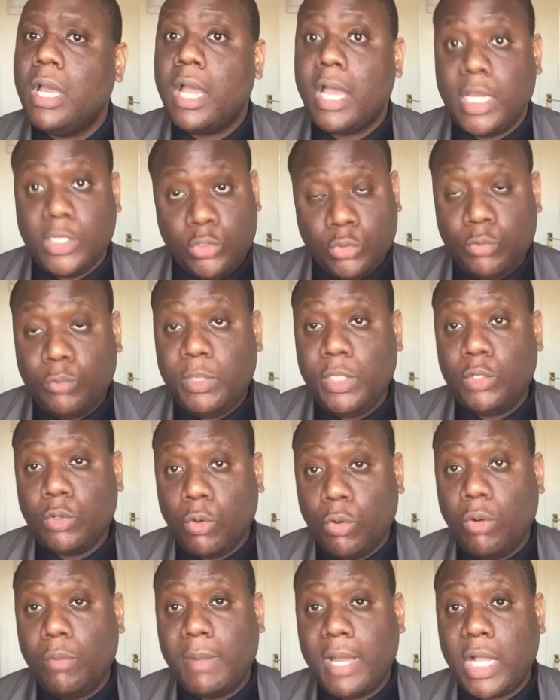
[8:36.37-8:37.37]
I do read
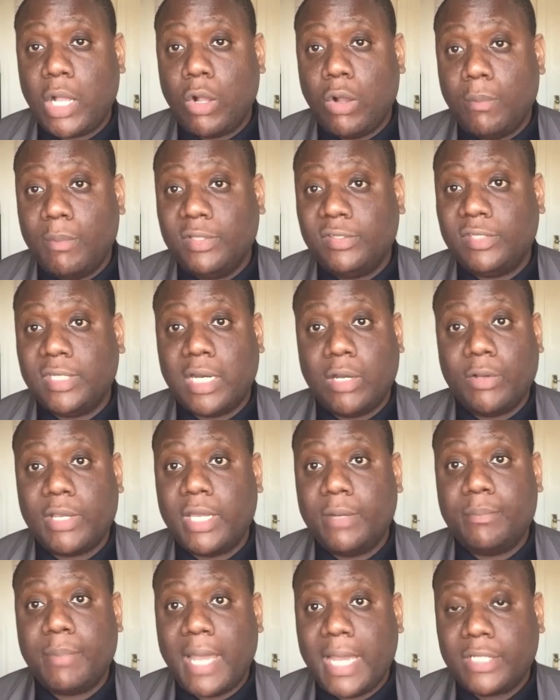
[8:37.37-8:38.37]
all my comments and I'll
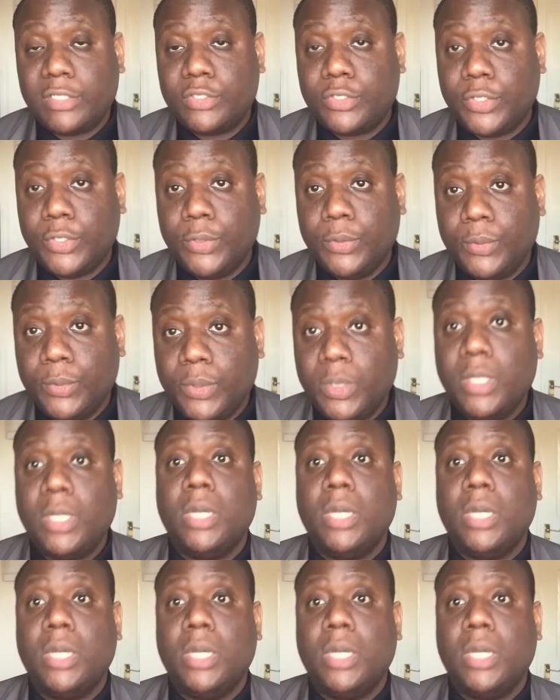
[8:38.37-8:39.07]
get back to you.